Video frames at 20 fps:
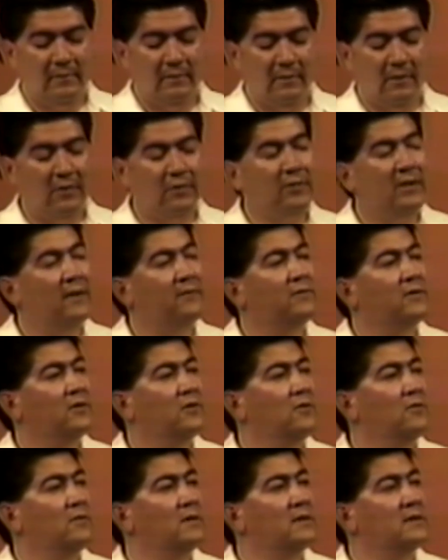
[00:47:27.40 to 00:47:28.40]
All you have to
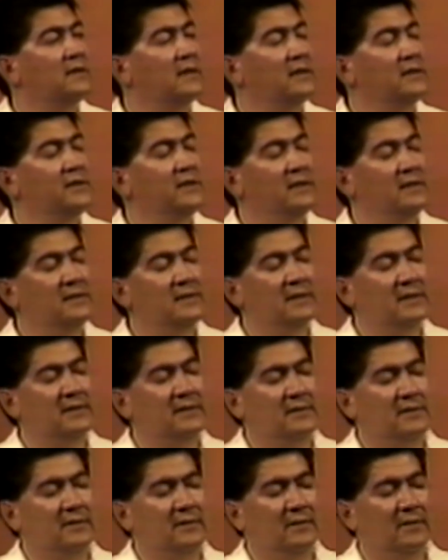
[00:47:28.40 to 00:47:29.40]
do is say,
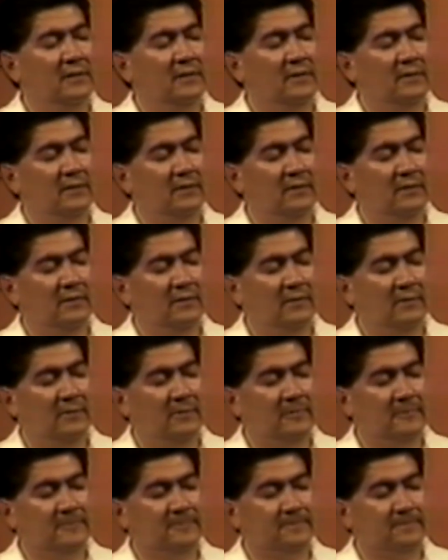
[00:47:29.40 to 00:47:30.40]
Jesus,
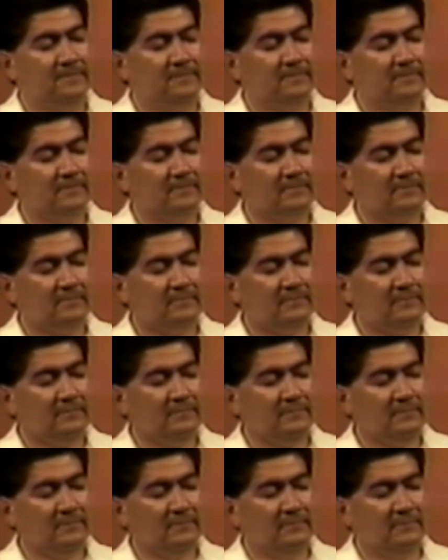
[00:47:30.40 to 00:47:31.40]

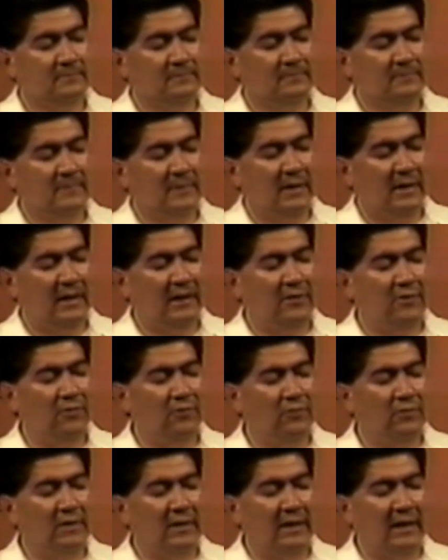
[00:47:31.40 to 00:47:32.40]
I
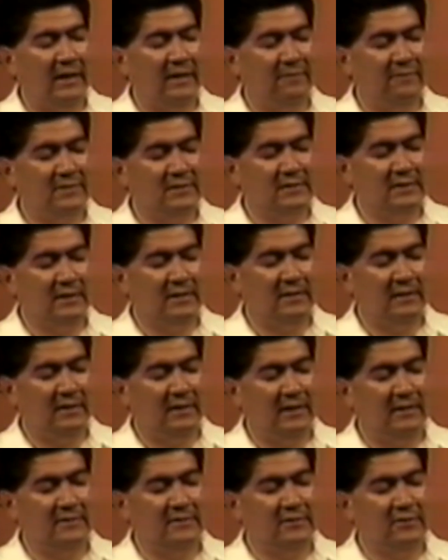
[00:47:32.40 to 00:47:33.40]
know that I have sinned
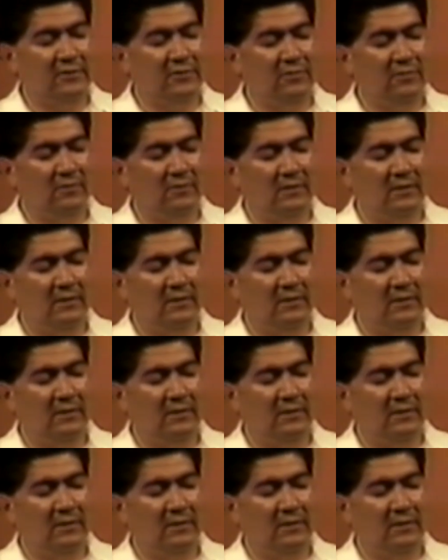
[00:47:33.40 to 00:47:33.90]
against you.